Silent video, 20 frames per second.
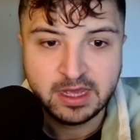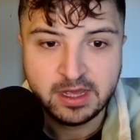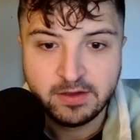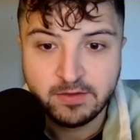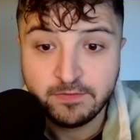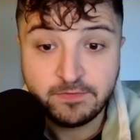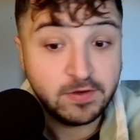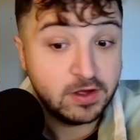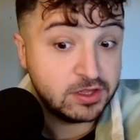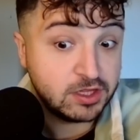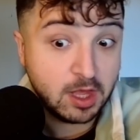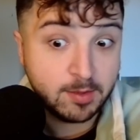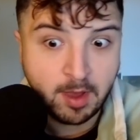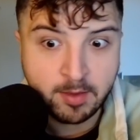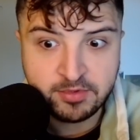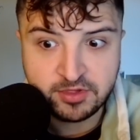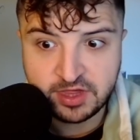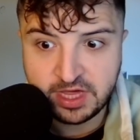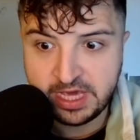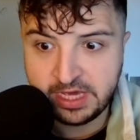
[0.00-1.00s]
First time I'm
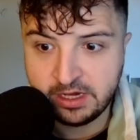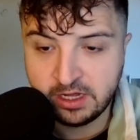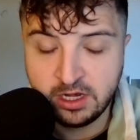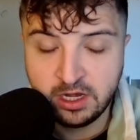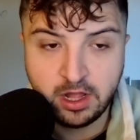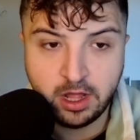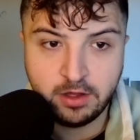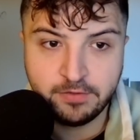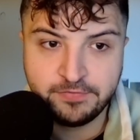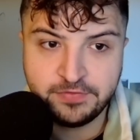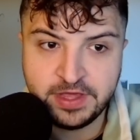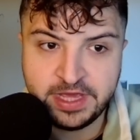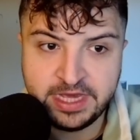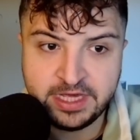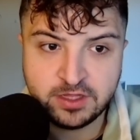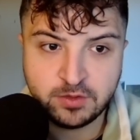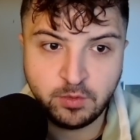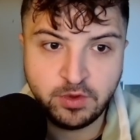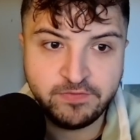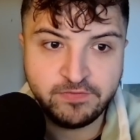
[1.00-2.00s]
seeing a lot of
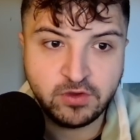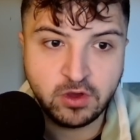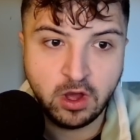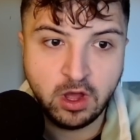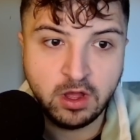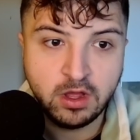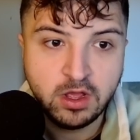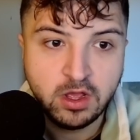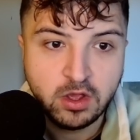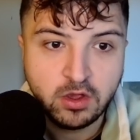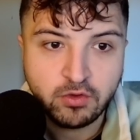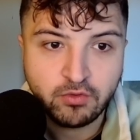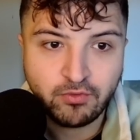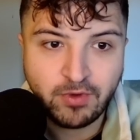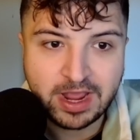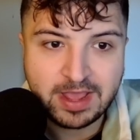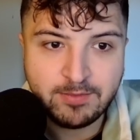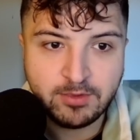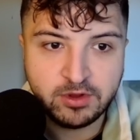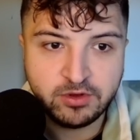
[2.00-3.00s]
these. We've got
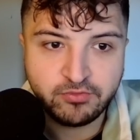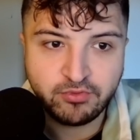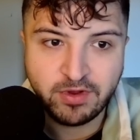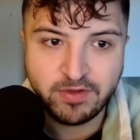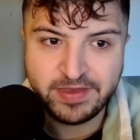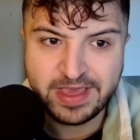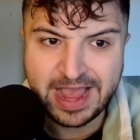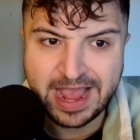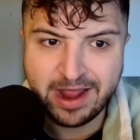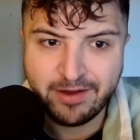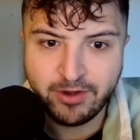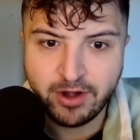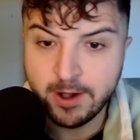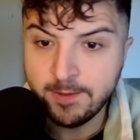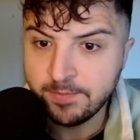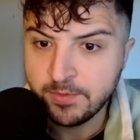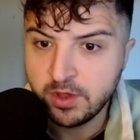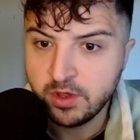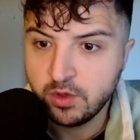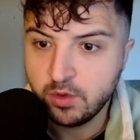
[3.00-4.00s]
Raymond Riviera
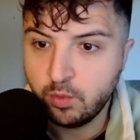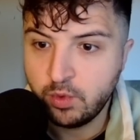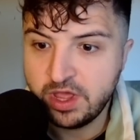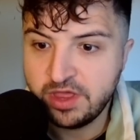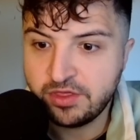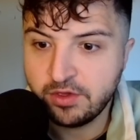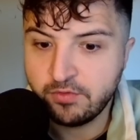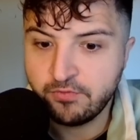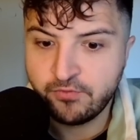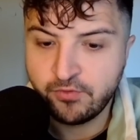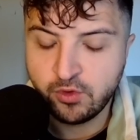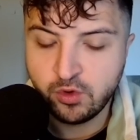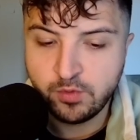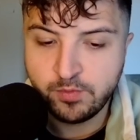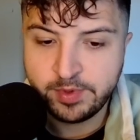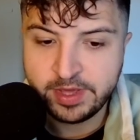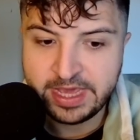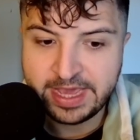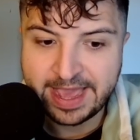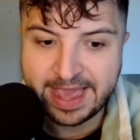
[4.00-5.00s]
with
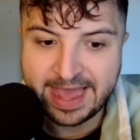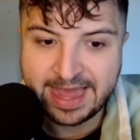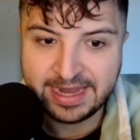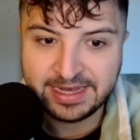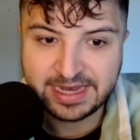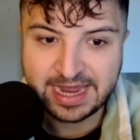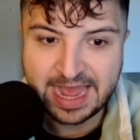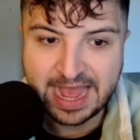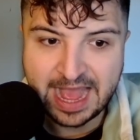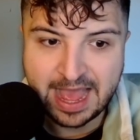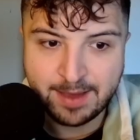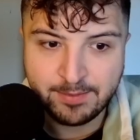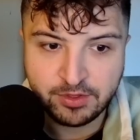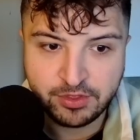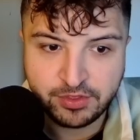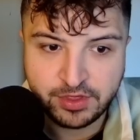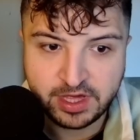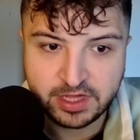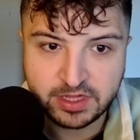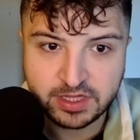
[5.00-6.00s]
Ruby and
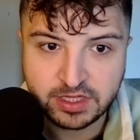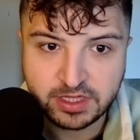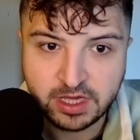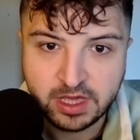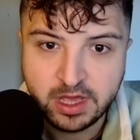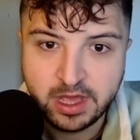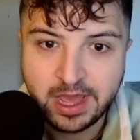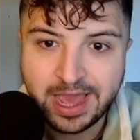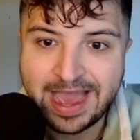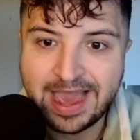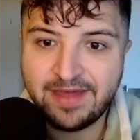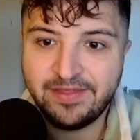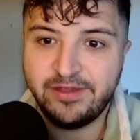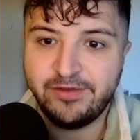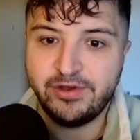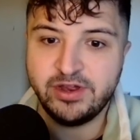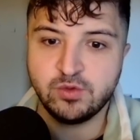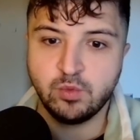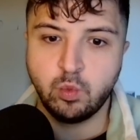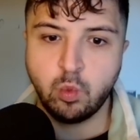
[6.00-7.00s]
Amethyst. And there
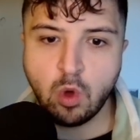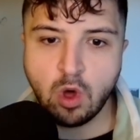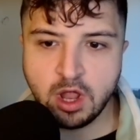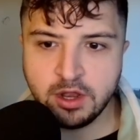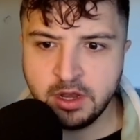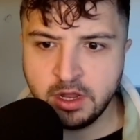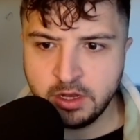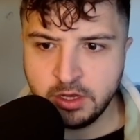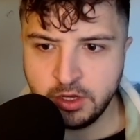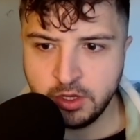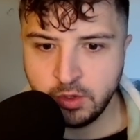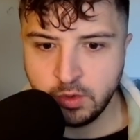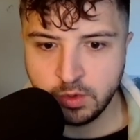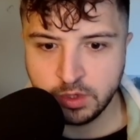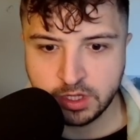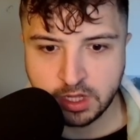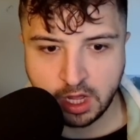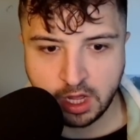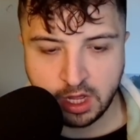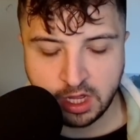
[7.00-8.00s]
is 1 new
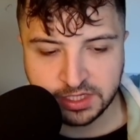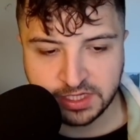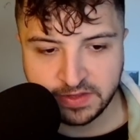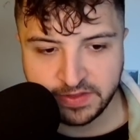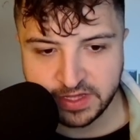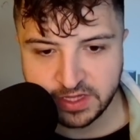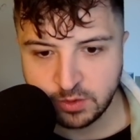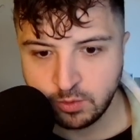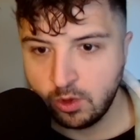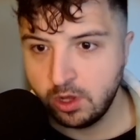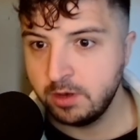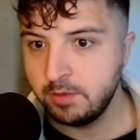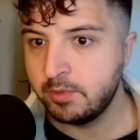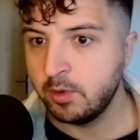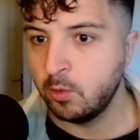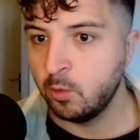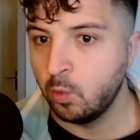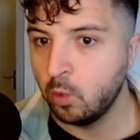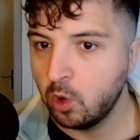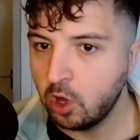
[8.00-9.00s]
card in this one, but
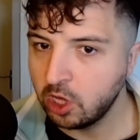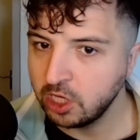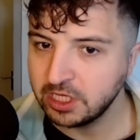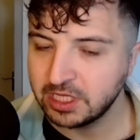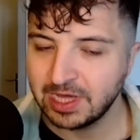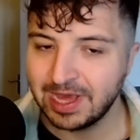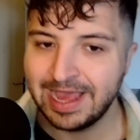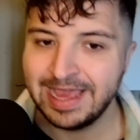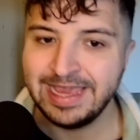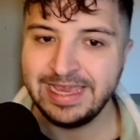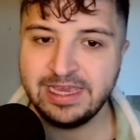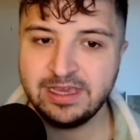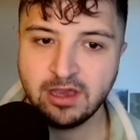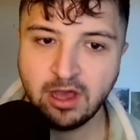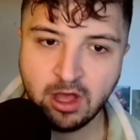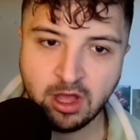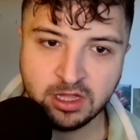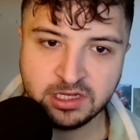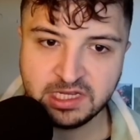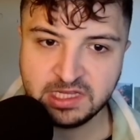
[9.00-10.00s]
what a
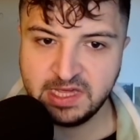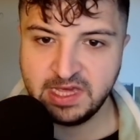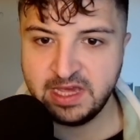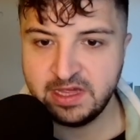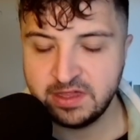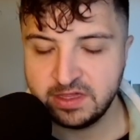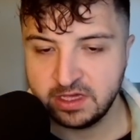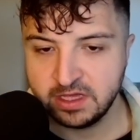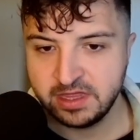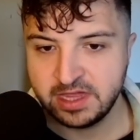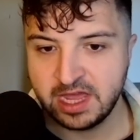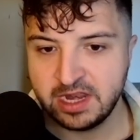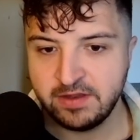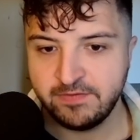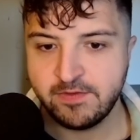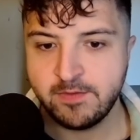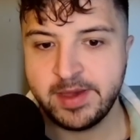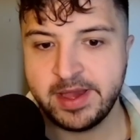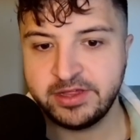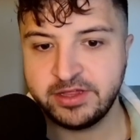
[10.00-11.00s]
card it is. Contender for
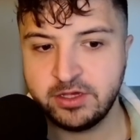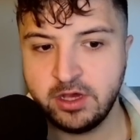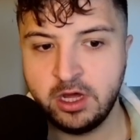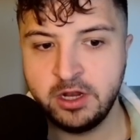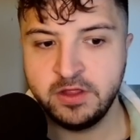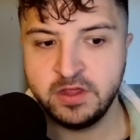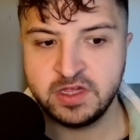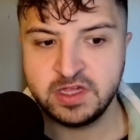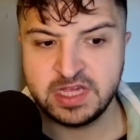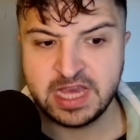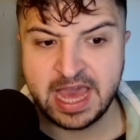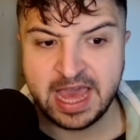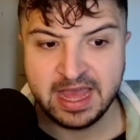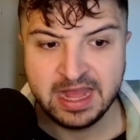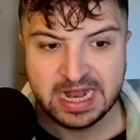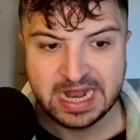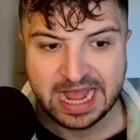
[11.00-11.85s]
best card of the set.